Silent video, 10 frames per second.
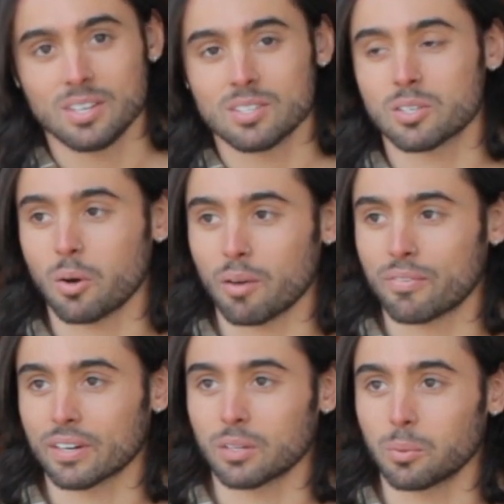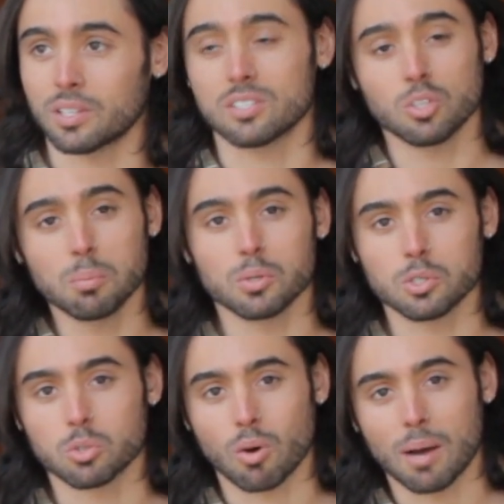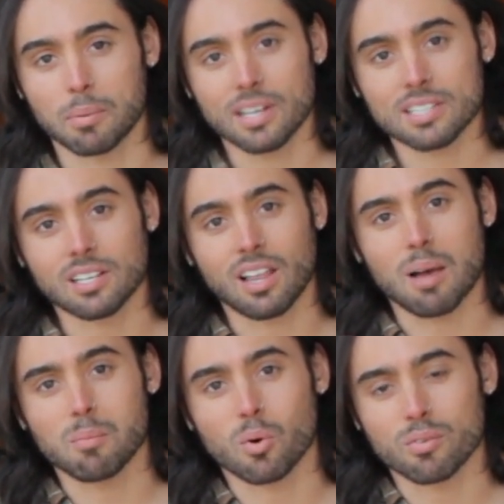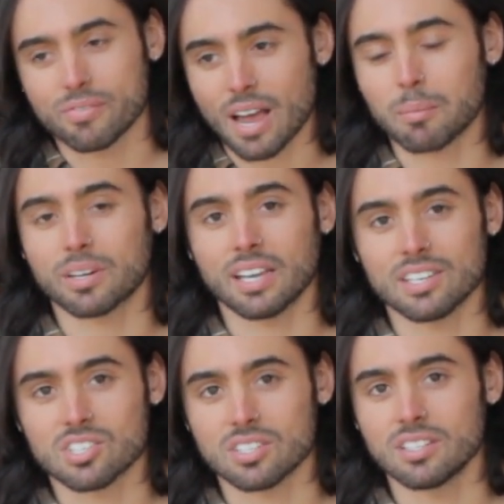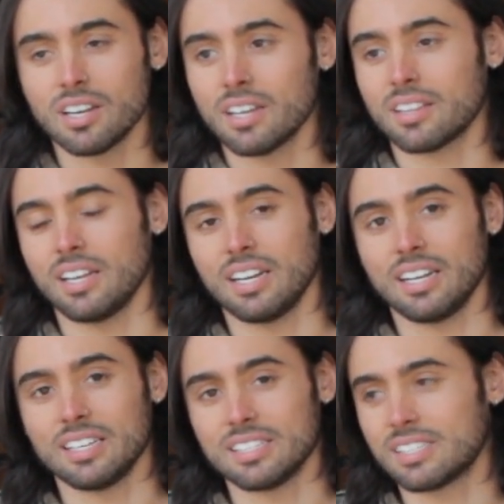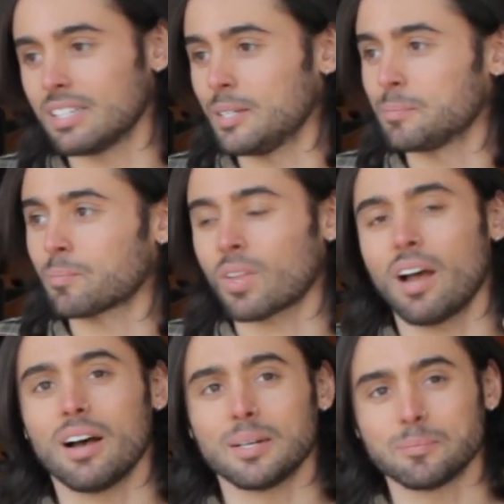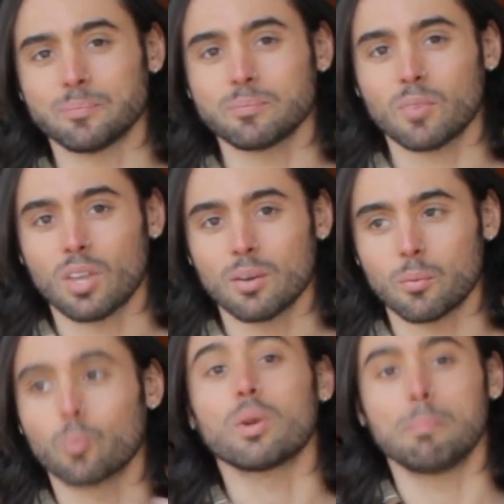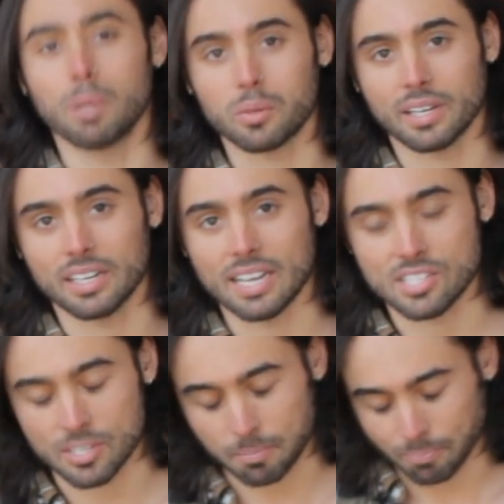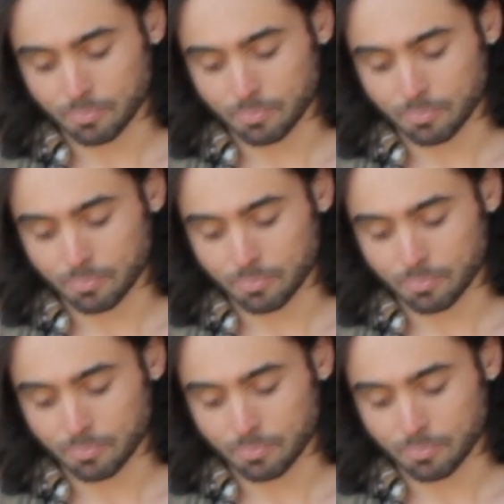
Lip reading: So I figured with the Subaru swap, it's a lot more fabrication than it is rebuilding an engine.